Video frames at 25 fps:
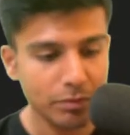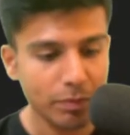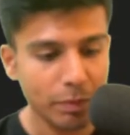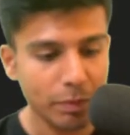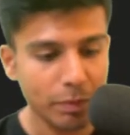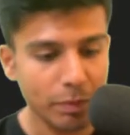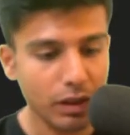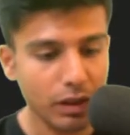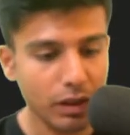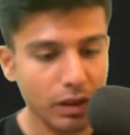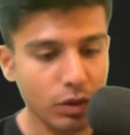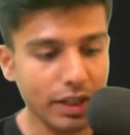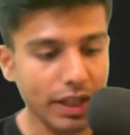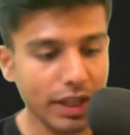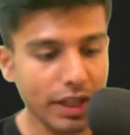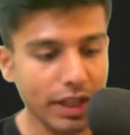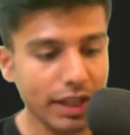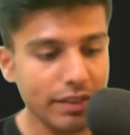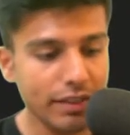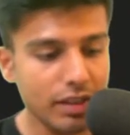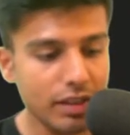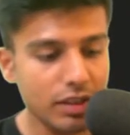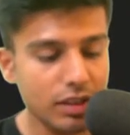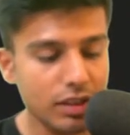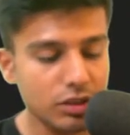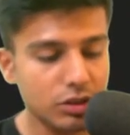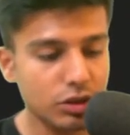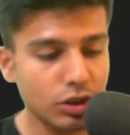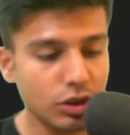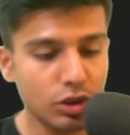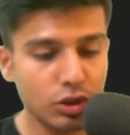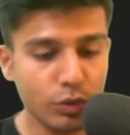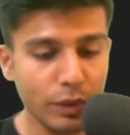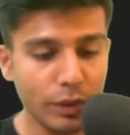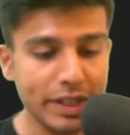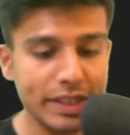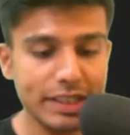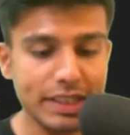Okay, so
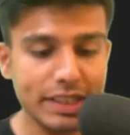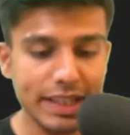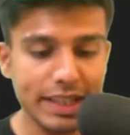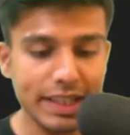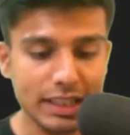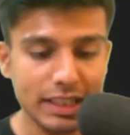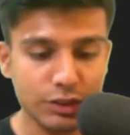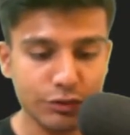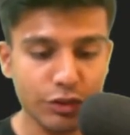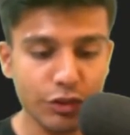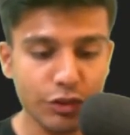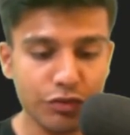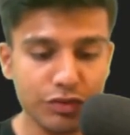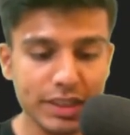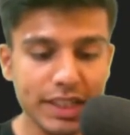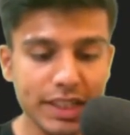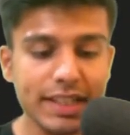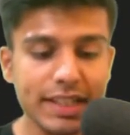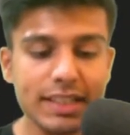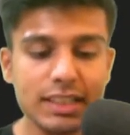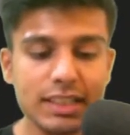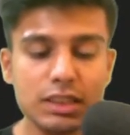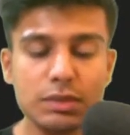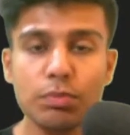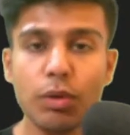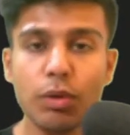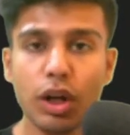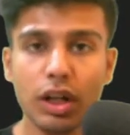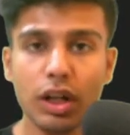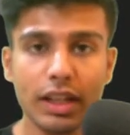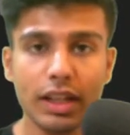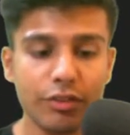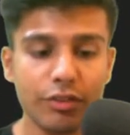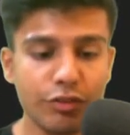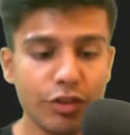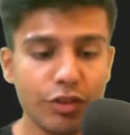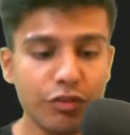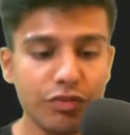15 is
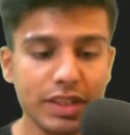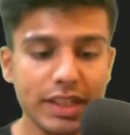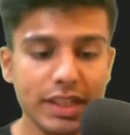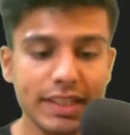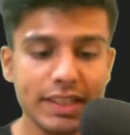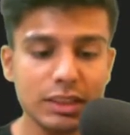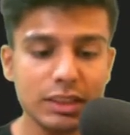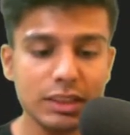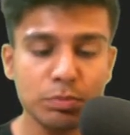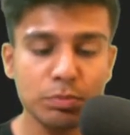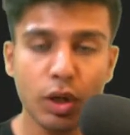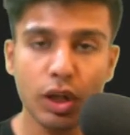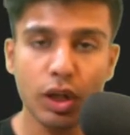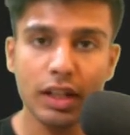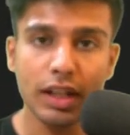smaller,